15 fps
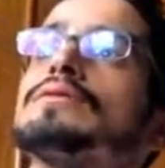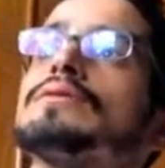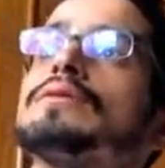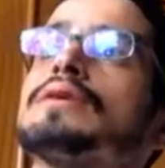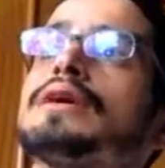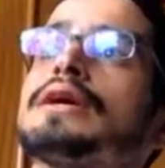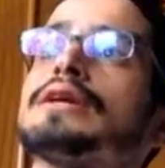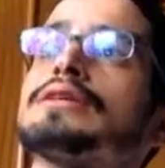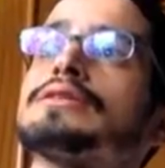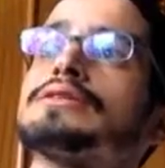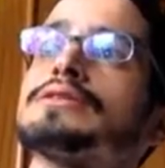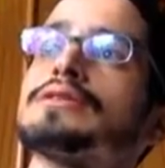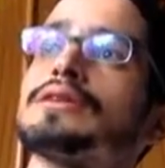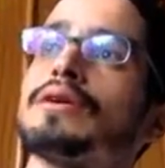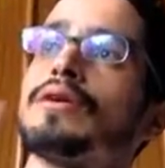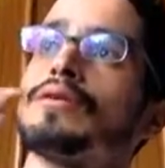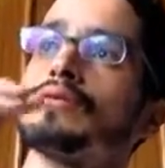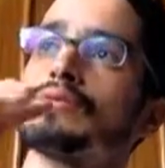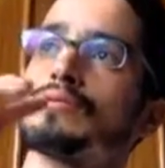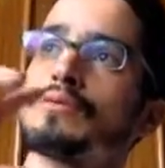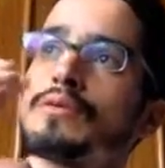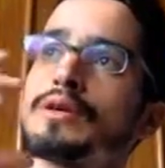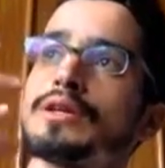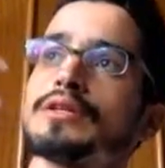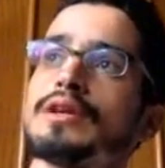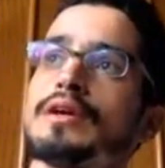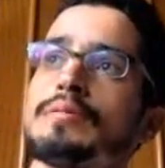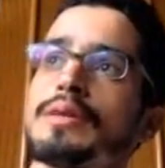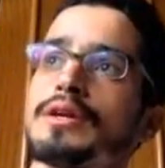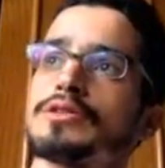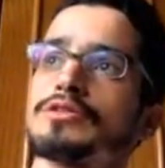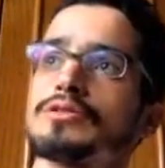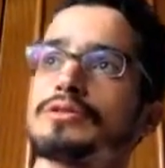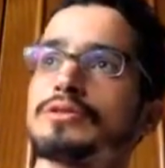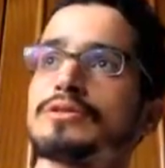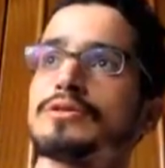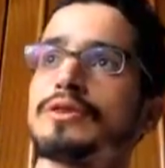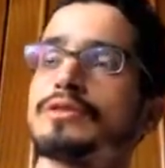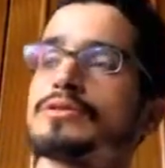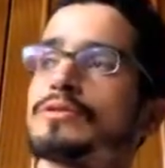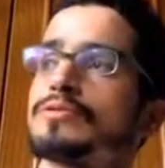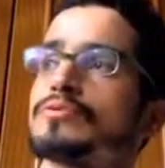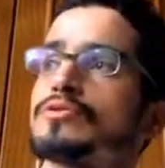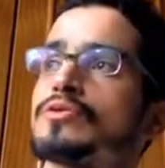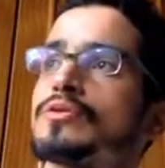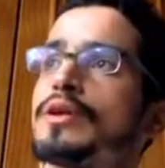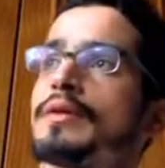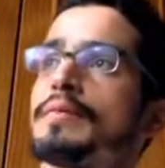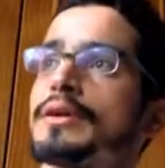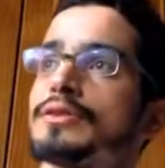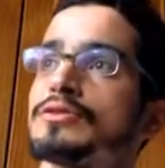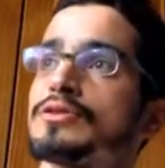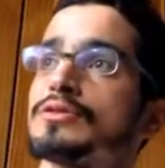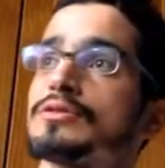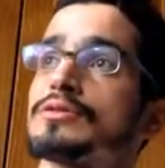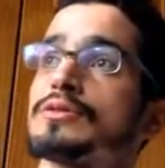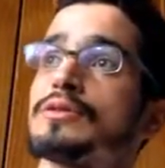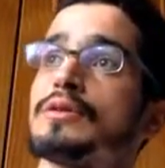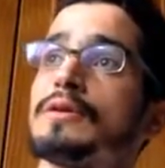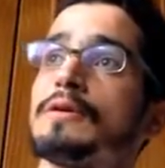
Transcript: It's on 3 dimensions, it's not on 2 dimensions.